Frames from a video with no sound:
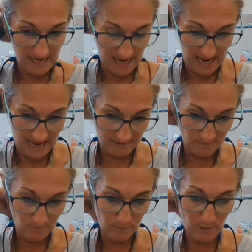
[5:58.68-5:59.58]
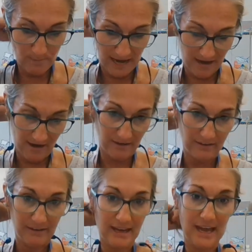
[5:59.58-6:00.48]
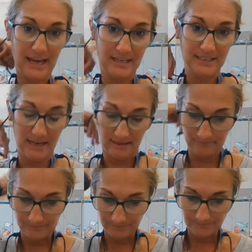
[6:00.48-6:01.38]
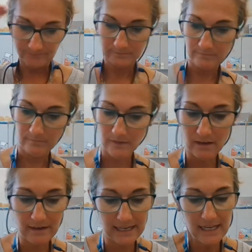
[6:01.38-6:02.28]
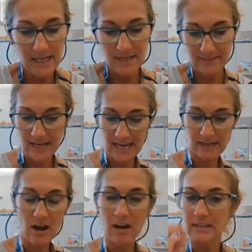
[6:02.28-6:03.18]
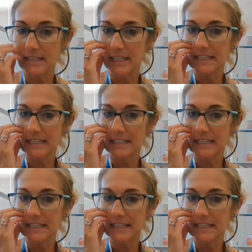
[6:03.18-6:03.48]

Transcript: and prepare ahead of time. All right, then our C